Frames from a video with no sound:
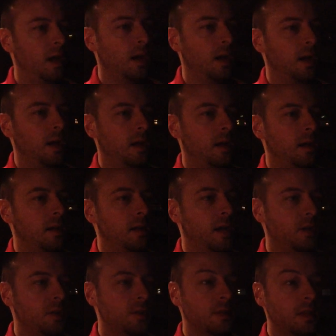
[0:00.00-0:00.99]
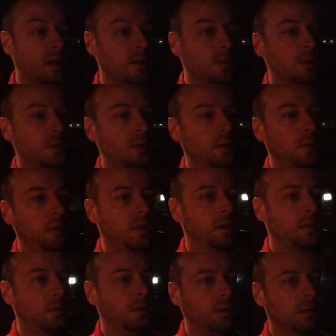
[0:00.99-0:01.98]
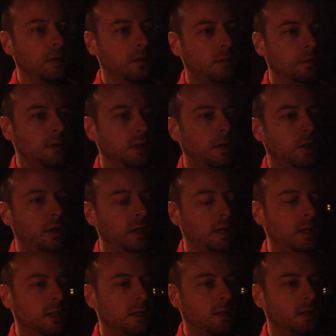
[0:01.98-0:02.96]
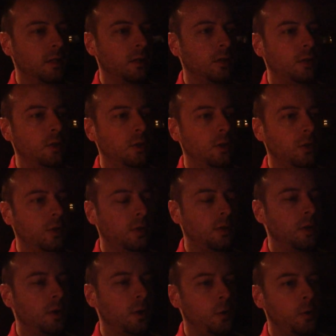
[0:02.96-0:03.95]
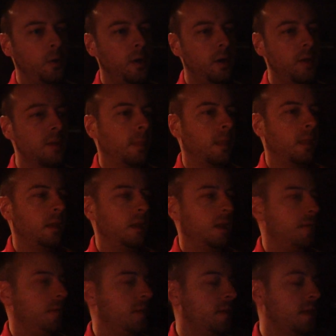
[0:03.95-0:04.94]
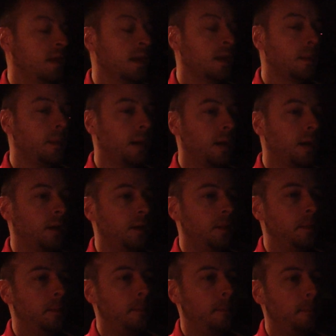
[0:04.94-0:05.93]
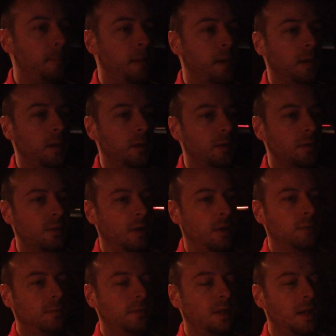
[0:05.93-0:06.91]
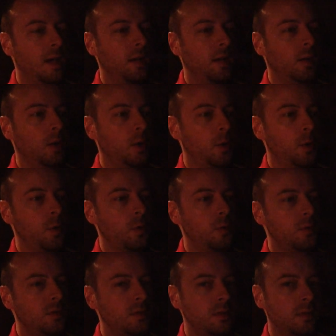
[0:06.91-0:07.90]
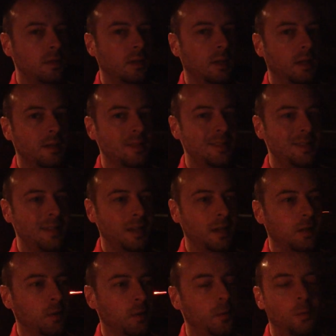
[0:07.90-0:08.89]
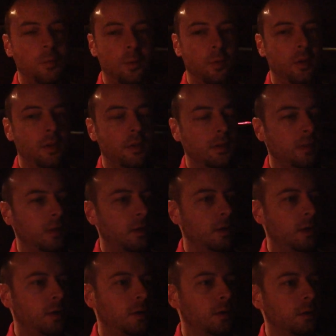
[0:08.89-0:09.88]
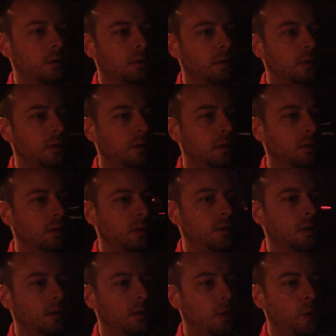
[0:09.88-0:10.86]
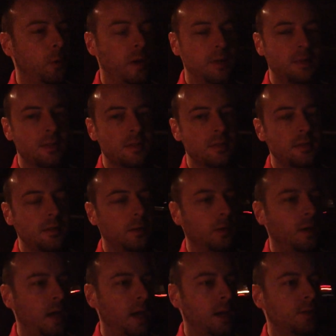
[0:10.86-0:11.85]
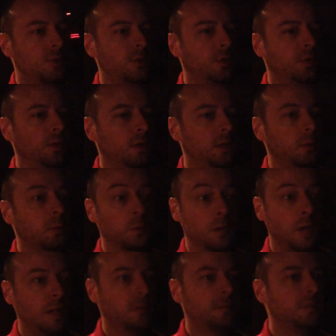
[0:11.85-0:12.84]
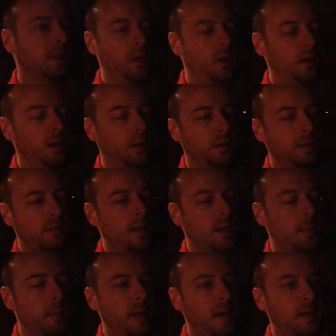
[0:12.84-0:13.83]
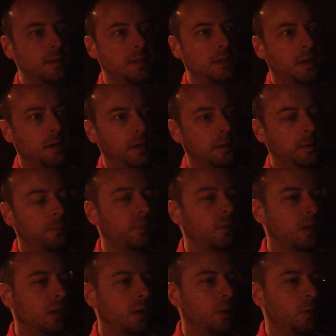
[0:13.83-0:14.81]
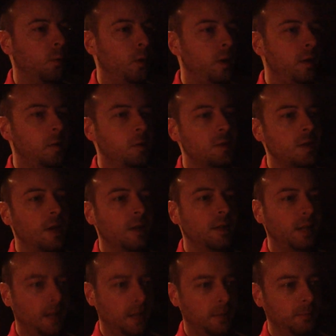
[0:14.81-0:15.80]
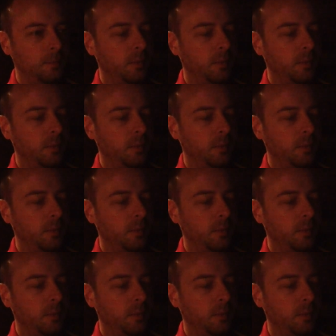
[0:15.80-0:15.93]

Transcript: I just think it's going to be a very good OS. If you think about it, Microsoft kind of goes in a cycle with their OSs that are actually relevant. Let's take it back to Windows 98.